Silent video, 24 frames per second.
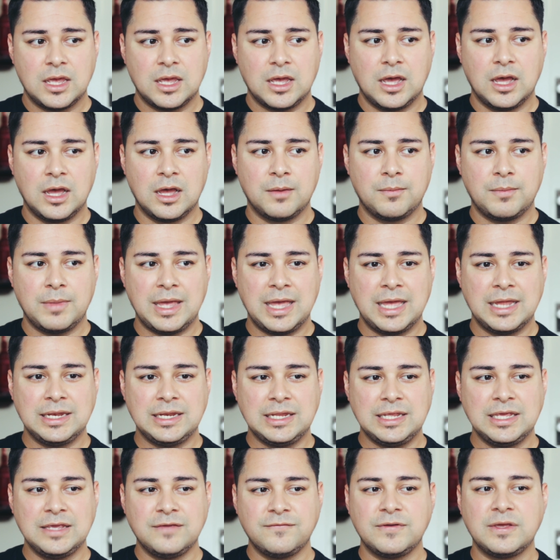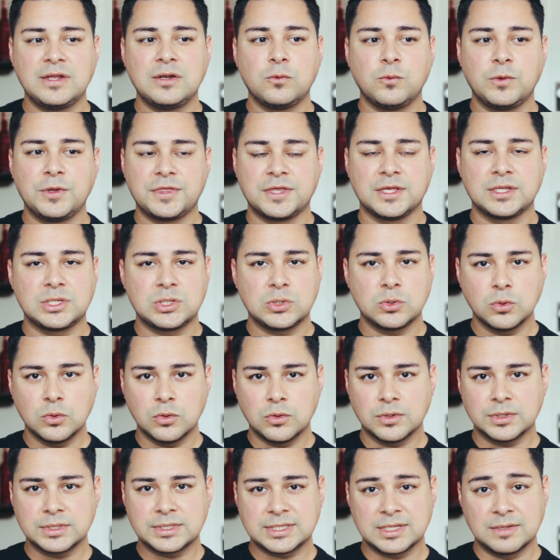And even with a
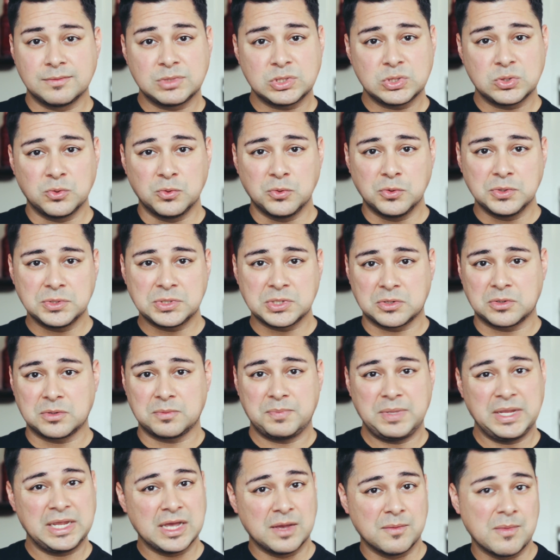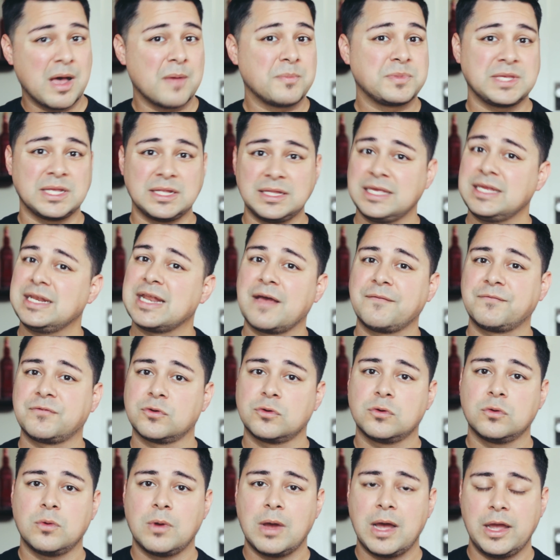tool, some tools become obsolete
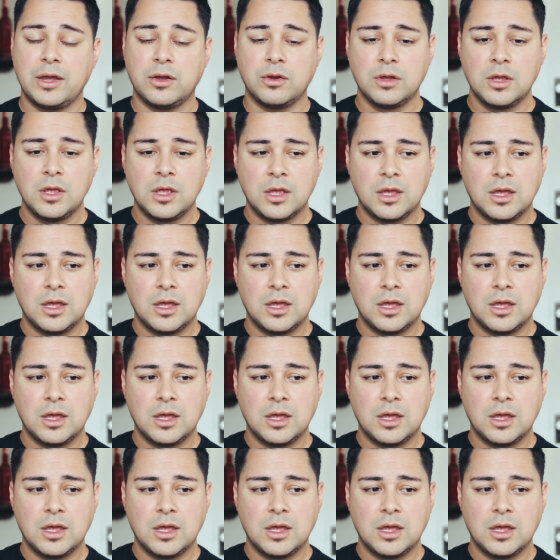after a while.